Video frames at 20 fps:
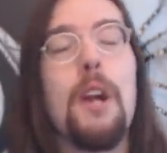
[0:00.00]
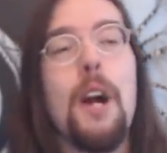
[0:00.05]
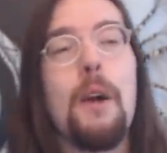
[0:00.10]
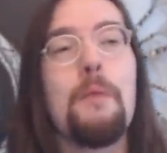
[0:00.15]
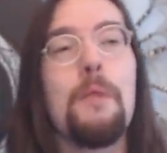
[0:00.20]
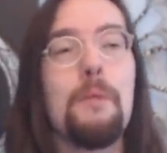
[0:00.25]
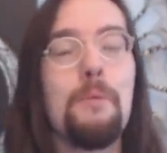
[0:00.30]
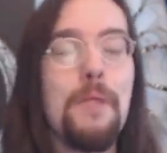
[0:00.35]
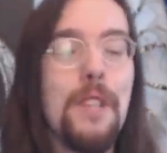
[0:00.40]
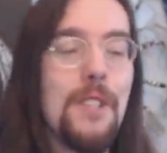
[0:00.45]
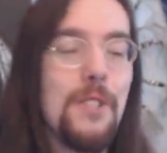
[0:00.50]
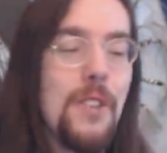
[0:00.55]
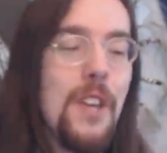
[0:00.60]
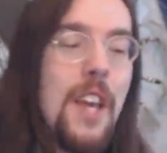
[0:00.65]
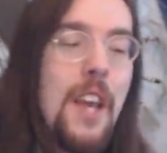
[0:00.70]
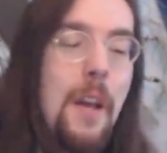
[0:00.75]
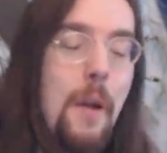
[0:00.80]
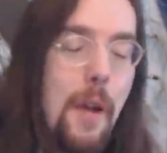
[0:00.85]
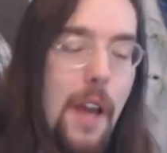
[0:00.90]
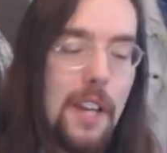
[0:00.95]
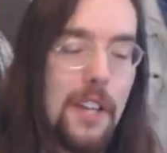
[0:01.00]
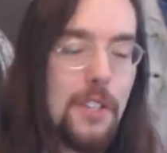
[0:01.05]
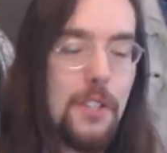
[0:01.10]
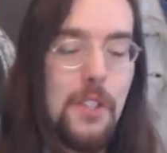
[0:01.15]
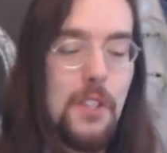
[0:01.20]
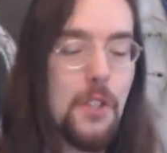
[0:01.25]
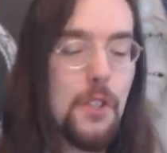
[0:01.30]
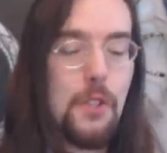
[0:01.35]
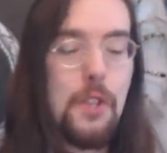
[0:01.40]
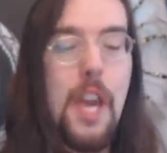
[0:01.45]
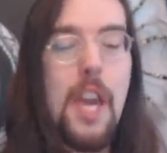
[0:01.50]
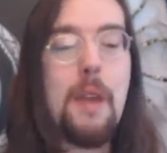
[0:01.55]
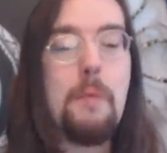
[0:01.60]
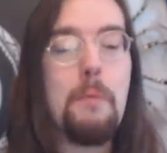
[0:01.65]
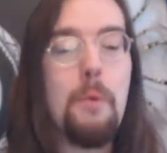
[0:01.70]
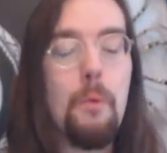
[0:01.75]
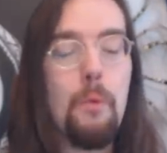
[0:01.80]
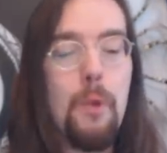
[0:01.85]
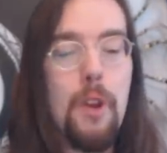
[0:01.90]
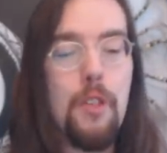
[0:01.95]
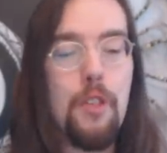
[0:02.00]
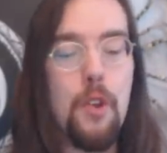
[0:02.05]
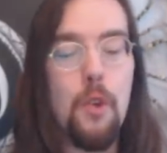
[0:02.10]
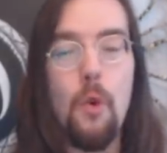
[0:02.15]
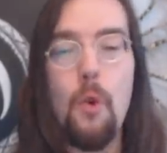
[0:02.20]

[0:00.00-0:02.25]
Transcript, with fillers: problem is, and it's the same with